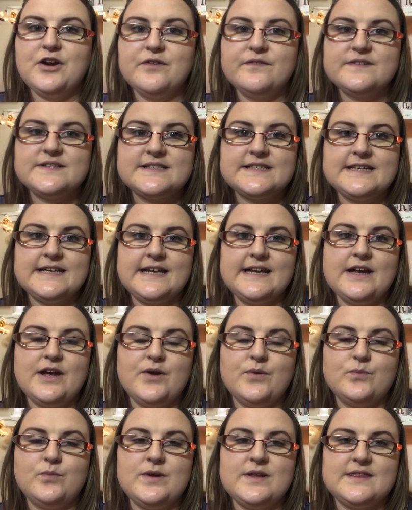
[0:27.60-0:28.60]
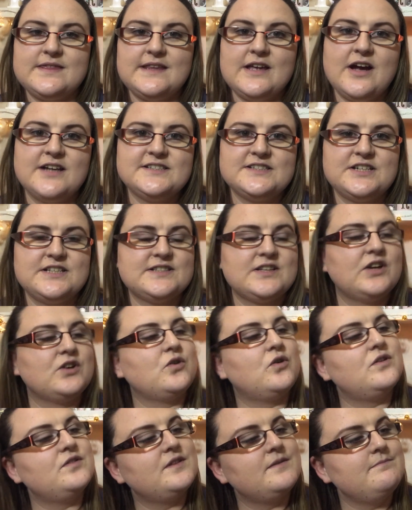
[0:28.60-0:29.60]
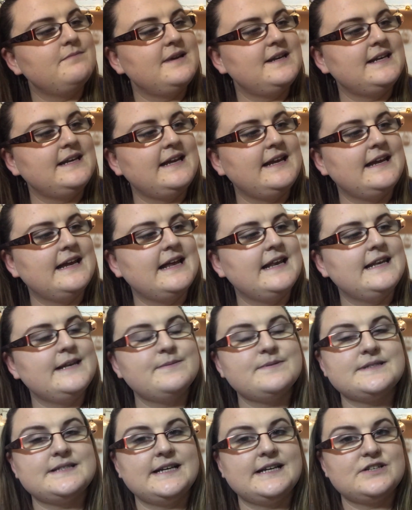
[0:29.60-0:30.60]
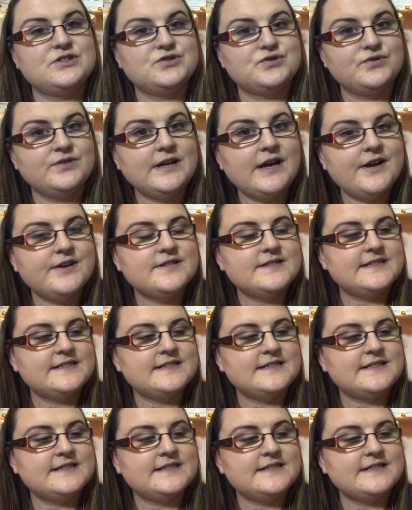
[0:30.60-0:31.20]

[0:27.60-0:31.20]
And obviously with the eyeshadows I got the mini lipstick trio